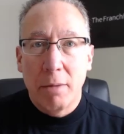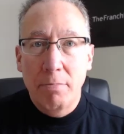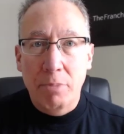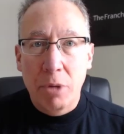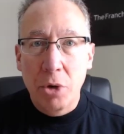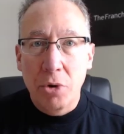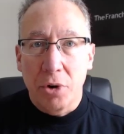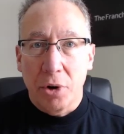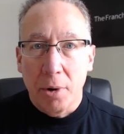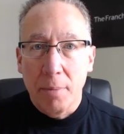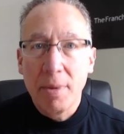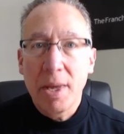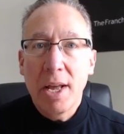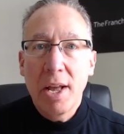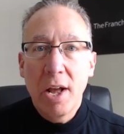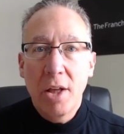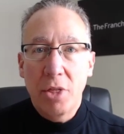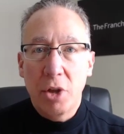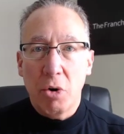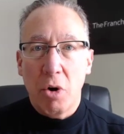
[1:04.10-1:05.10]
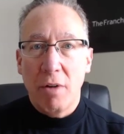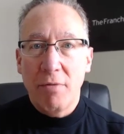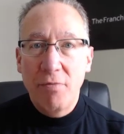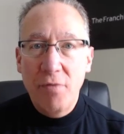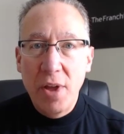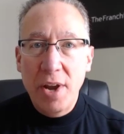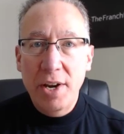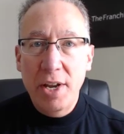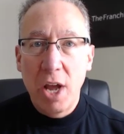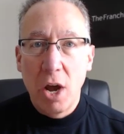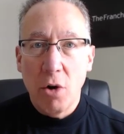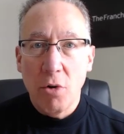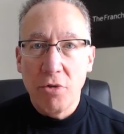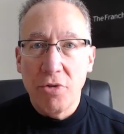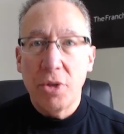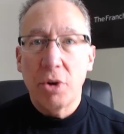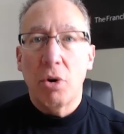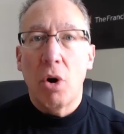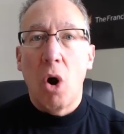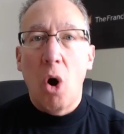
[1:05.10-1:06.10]
a computer. There are
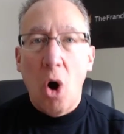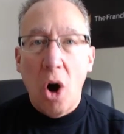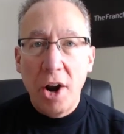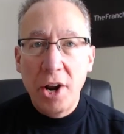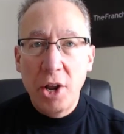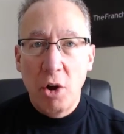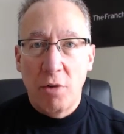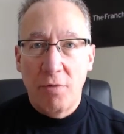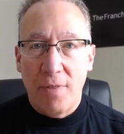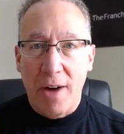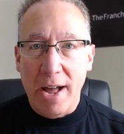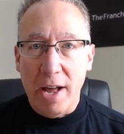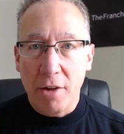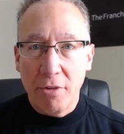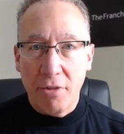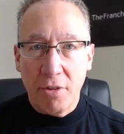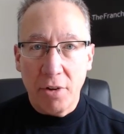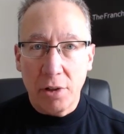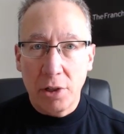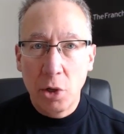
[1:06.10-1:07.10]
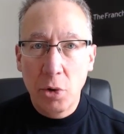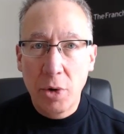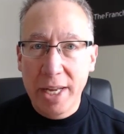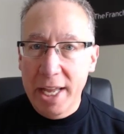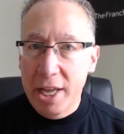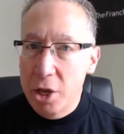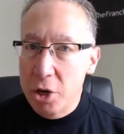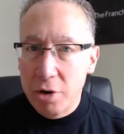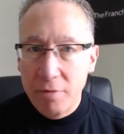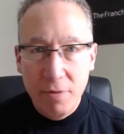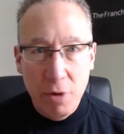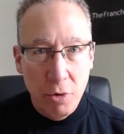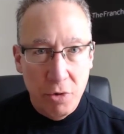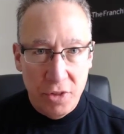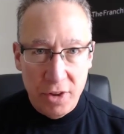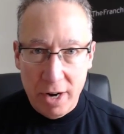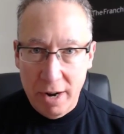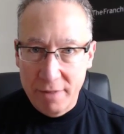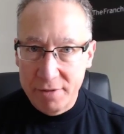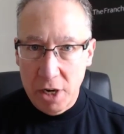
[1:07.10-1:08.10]
videos, there are audio files, including
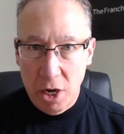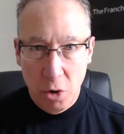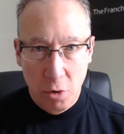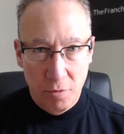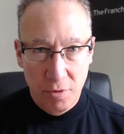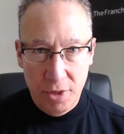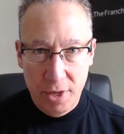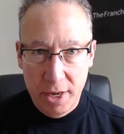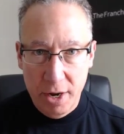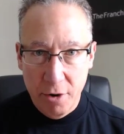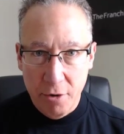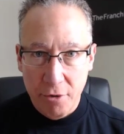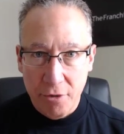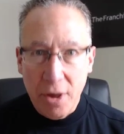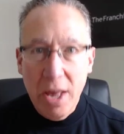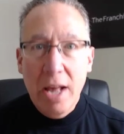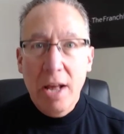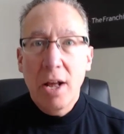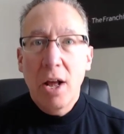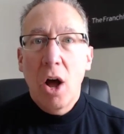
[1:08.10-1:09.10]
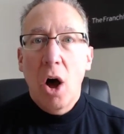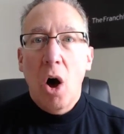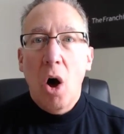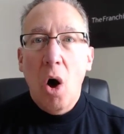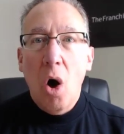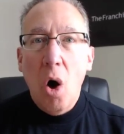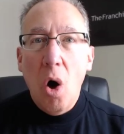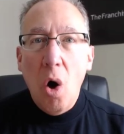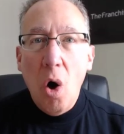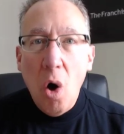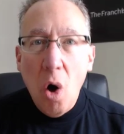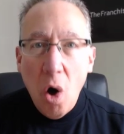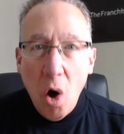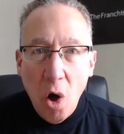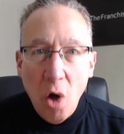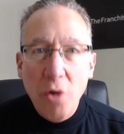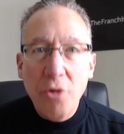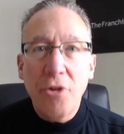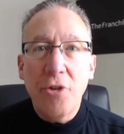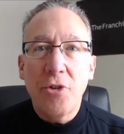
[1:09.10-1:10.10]
interviews that I've done over the years.
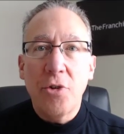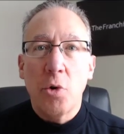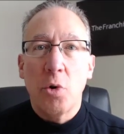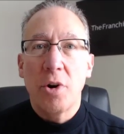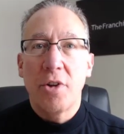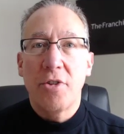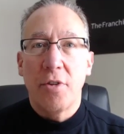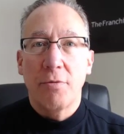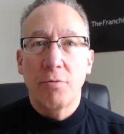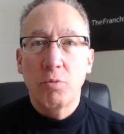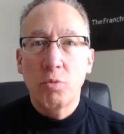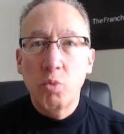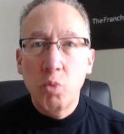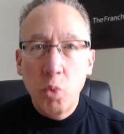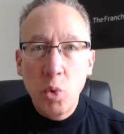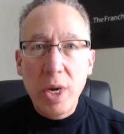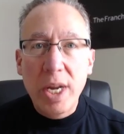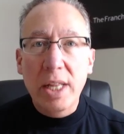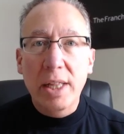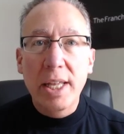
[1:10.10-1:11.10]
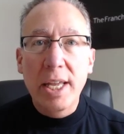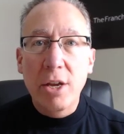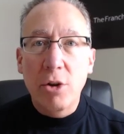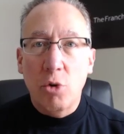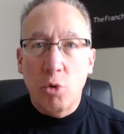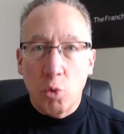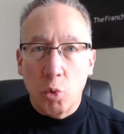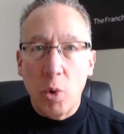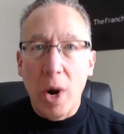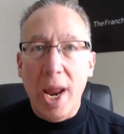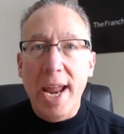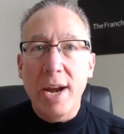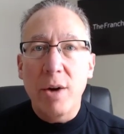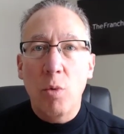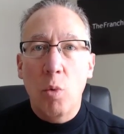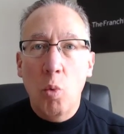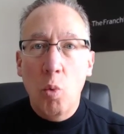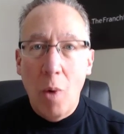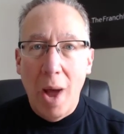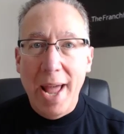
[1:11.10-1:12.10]
All sorts of really
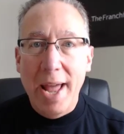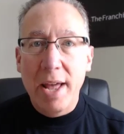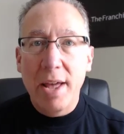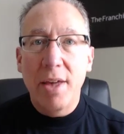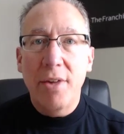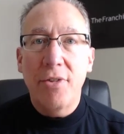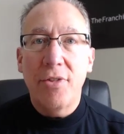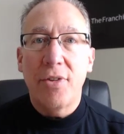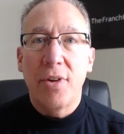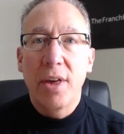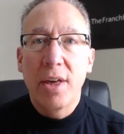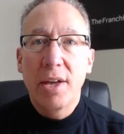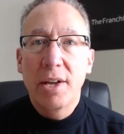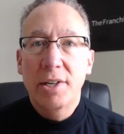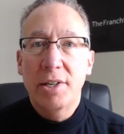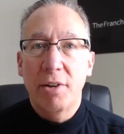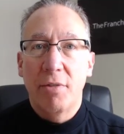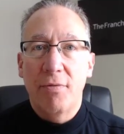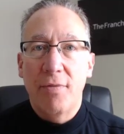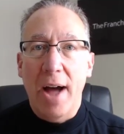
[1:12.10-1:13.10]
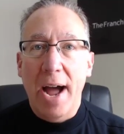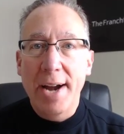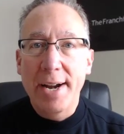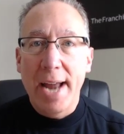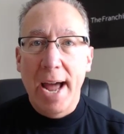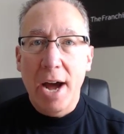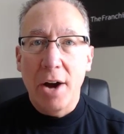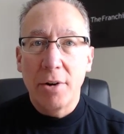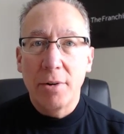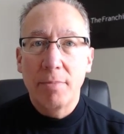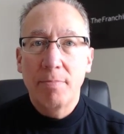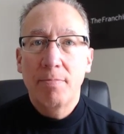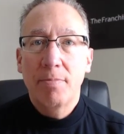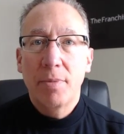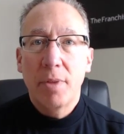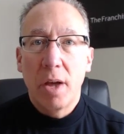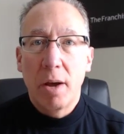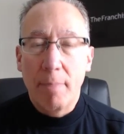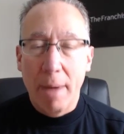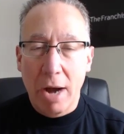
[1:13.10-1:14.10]
great ways to find out
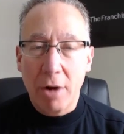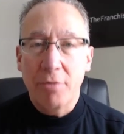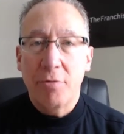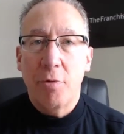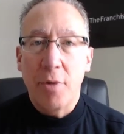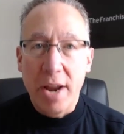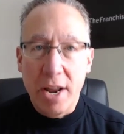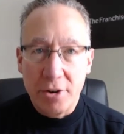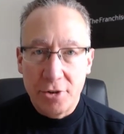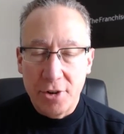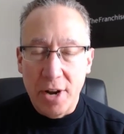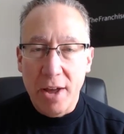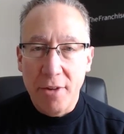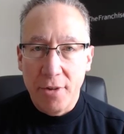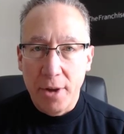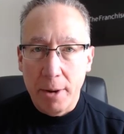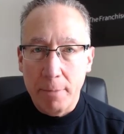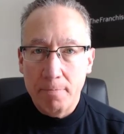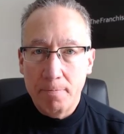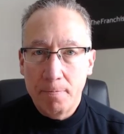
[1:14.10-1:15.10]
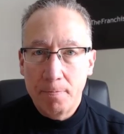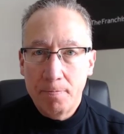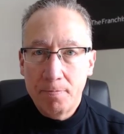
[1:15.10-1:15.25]
about franchising.